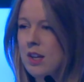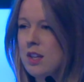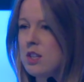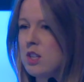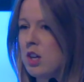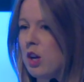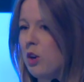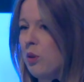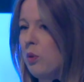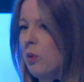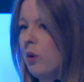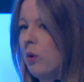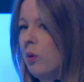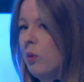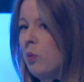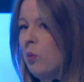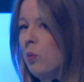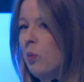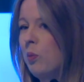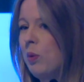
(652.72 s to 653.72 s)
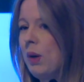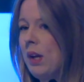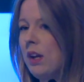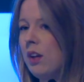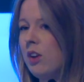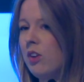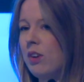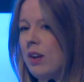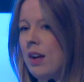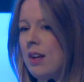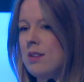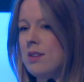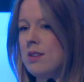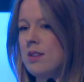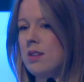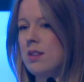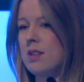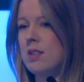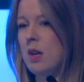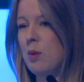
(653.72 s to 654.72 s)
So we created
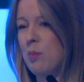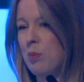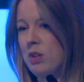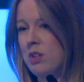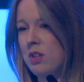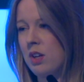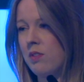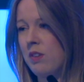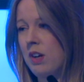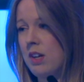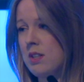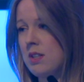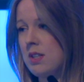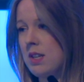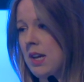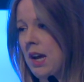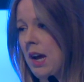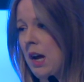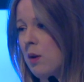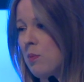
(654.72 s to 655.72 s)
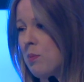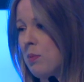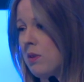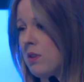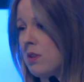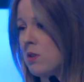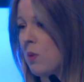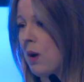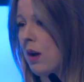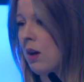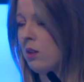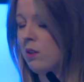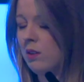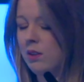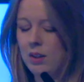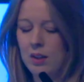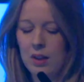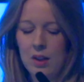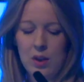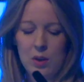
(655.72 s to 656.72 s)
a separate diversity app as well,
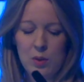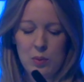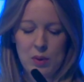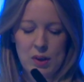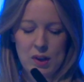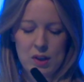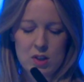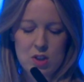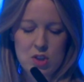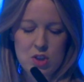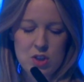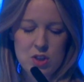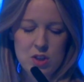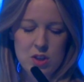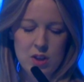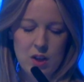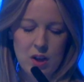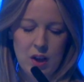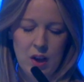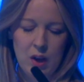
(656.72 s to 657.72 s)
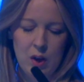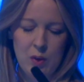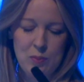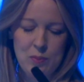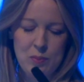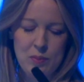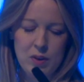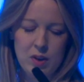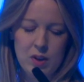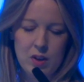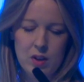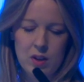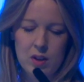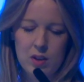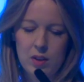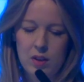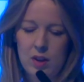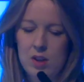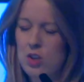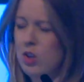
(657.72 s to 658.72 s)
which,
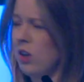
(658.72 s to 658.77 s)
as